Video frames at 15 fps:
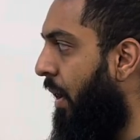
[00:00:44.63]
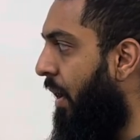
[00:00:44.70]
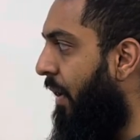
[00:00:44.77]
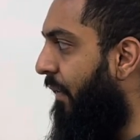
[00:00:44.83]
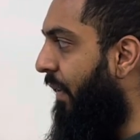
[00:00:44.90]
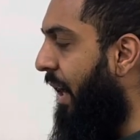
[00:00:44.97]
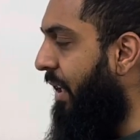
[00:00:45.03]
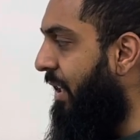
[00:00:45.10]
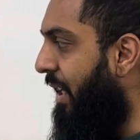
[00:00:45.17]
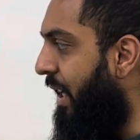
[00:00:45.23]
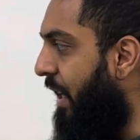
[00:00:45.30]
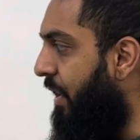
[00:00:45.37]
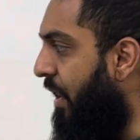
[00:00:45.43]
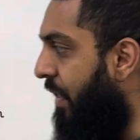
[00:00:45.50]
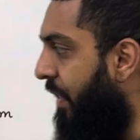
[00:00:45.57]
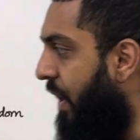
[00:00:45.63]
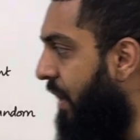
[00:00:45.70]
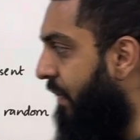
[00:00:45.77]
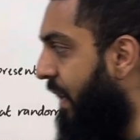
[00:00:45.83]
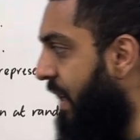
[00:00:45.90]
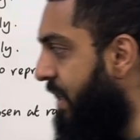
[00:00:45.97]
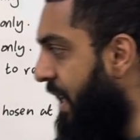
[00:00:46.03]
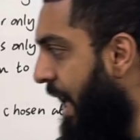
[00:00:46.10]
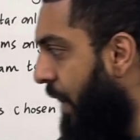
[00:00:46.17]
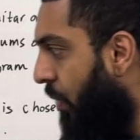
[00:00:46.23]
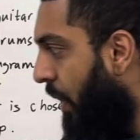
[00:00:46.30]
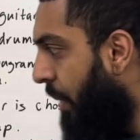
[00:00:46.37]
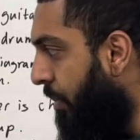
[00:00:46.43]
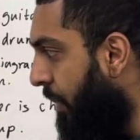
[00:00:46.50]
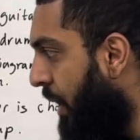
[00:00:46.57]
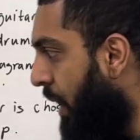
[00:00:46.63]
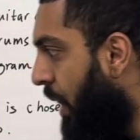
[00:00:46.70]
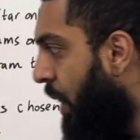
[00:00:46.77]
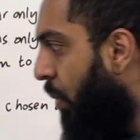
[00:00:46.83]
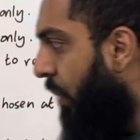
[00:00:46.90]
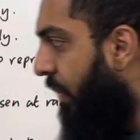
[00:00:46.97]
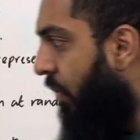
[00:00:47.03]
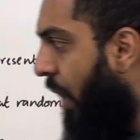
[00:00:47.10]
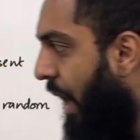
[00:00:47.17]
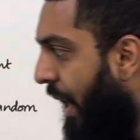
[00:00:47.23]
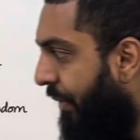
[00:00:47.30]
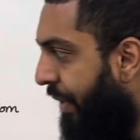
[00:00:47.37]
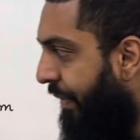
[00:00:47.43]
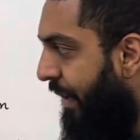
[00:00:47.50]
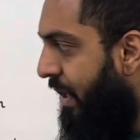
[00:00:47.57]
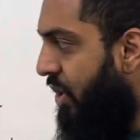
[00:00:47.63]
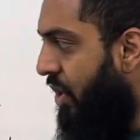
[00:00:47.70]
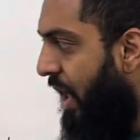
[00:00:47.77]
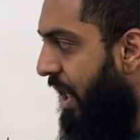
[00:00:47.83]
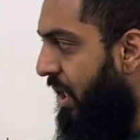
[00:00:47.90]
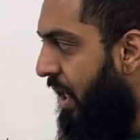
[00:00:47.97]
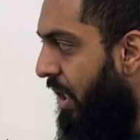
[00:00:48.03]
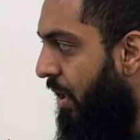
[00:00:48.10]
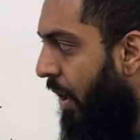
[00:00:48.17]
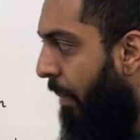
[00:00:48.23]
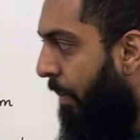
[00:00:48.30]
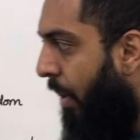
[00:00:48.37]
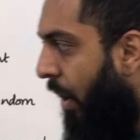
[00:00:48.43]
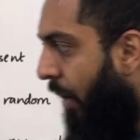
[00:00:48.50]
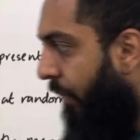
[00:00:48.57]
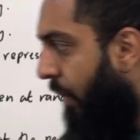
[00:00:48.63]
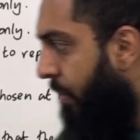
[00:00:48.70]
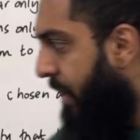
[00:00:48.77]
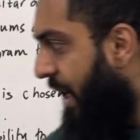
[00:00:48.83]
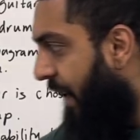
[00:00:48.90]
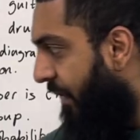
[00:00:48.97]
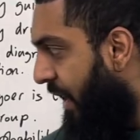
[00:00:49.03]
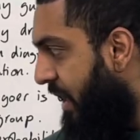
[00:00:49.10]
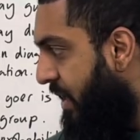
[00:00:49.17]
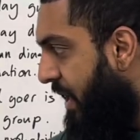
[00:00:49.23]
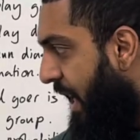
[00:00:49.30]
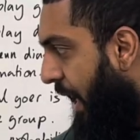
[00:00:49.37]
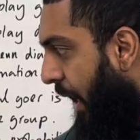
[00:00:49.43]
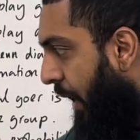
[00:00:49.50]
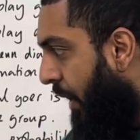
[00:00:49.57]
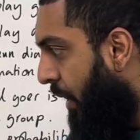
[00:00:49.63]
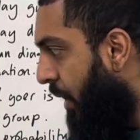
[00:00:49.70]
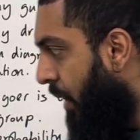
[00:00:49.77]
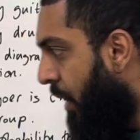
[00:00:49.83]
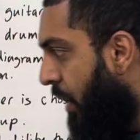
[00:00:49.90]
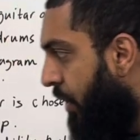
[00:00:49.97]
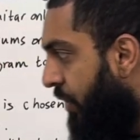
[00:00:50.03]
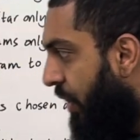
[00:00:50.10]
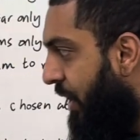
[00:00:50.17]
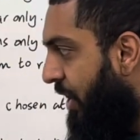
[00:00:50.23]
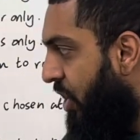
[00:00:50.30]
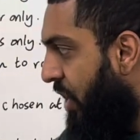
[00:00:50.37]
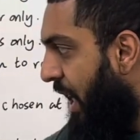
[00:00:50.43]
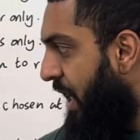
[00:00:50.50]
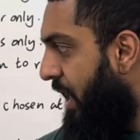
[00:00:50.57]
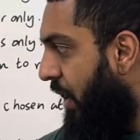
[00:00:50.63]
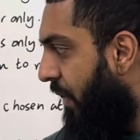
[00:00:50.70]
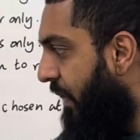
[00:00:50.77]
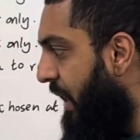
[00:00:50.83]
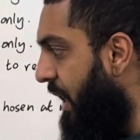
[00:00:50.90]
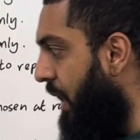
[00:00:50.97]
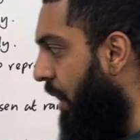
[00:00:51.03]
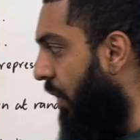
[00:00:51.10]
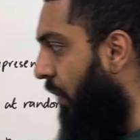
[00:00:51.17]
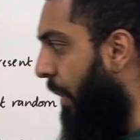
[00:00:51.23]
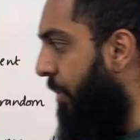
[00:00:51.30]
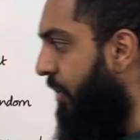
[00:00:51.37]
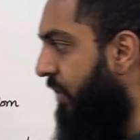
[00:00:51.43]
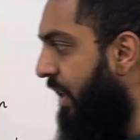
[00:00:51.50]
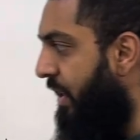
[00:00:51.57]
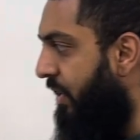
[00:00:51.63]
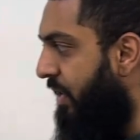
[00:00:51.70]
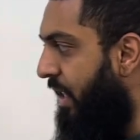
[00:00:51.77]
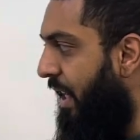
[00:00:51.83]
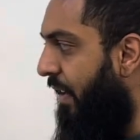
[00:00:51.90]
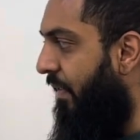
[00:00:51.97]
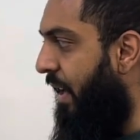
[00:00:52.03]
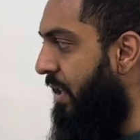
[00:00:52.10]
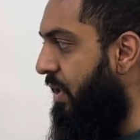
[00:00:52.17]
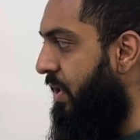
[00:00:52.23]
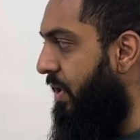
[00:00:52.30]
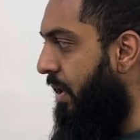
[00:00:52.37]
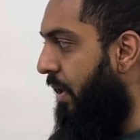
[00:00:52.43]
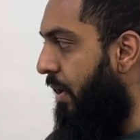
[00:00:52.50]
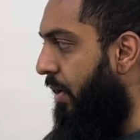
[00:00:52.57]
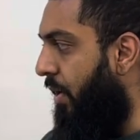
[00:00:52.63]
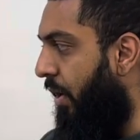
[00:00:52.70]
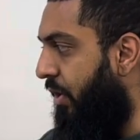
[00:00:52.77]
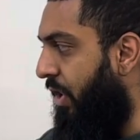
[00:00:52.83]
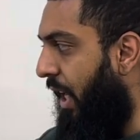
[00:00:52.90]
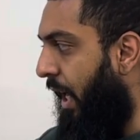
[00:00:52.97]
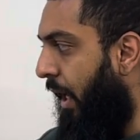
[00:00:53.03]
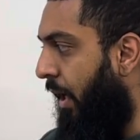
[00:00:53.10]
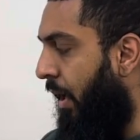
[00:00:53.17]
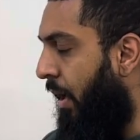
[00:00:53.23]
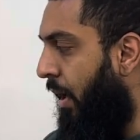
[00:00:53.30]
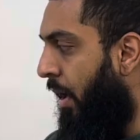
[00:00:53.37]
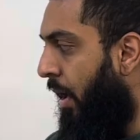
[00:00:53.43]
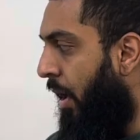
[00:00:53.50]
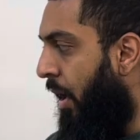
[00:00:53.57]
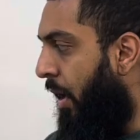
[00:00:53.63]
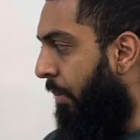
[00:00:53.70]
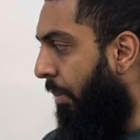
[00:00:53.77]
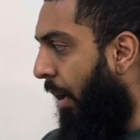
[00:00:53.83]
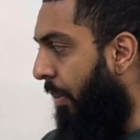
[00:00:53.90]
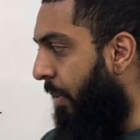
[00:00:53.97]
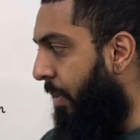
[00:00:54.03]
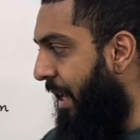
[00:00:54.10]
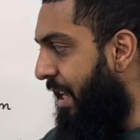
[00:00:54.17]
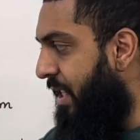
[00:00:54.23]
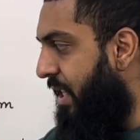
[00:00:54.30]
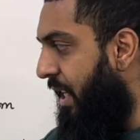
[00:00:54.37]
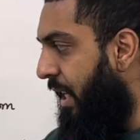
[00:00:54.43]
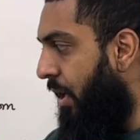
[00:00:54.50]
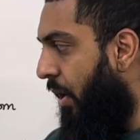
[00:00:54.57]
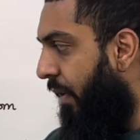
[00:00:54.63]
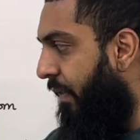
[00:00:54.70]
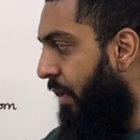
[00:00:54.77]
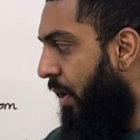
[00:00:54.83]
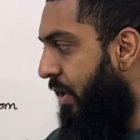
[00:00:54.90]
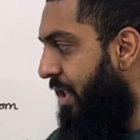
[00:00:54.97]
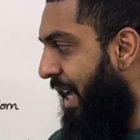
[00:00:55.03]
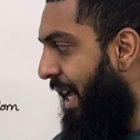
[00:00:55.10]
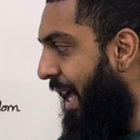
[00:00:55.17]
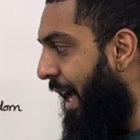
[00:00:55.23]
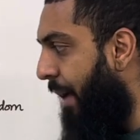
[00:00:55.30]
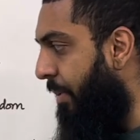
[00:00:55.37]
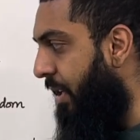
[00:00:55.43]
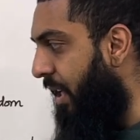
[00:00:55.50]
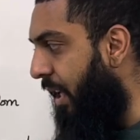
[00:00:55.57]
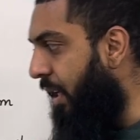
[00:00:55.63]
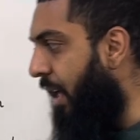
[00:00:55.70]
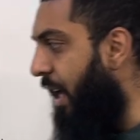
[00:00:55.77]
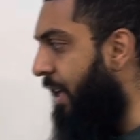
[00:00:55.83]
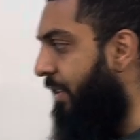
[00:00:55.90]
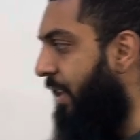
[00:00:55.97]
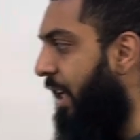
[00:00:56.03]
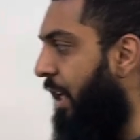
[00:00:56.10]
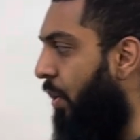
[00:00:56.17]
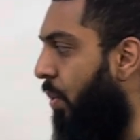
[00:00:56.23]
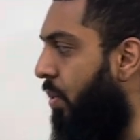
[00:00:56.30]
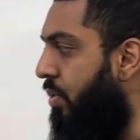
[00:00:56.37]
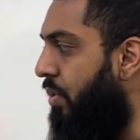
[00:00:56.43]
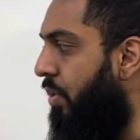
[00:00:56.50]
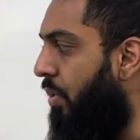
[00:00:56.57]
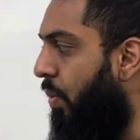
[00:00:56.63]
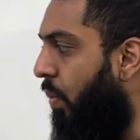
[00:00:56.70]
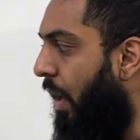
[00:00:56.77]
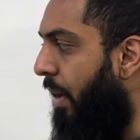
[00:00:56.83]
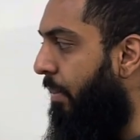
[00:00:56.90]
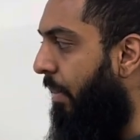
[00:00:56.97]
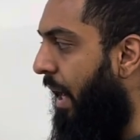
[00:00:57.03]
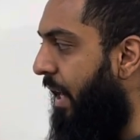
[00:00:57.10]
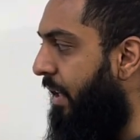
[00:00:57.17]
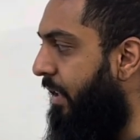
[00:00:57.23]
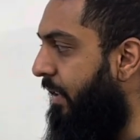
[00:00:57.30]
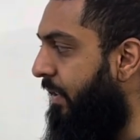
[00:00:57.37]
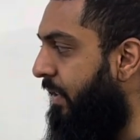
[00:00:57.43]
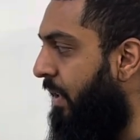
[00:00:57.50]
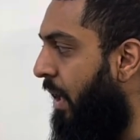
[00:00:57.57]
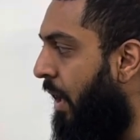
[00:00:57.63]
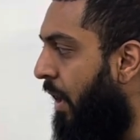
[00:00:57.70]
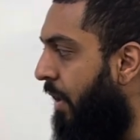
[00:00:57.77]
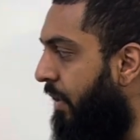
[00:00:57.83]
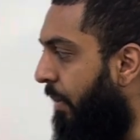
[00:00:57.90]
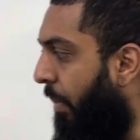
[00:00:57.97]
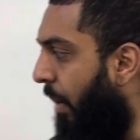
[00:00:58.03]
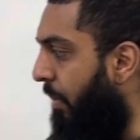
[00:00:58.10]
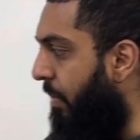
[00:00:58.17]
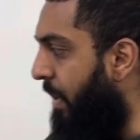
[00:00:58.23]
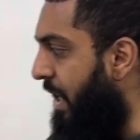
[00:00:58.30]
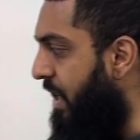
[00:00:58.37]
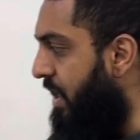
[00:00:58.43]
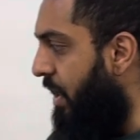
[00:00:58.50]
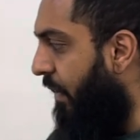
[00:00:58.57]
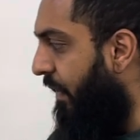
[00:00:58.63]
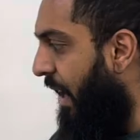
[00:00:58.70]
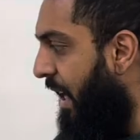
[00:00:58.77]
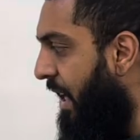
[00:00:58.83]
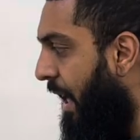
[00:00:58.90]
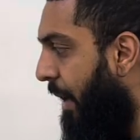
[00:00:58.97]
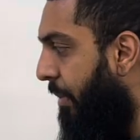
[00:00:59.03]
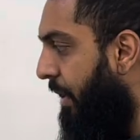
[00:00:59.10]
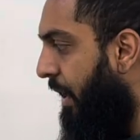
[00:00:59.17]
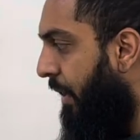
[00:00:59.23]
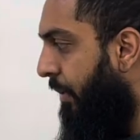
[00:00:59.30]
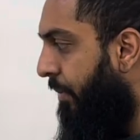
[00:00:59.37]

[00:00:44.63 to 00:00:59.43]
Finally, the third Venn diagram, we've got everything shaded apart from the event A. So this shading over here represents the event not A. Probability of not A happening is equal to 1 minus the probability of A happening.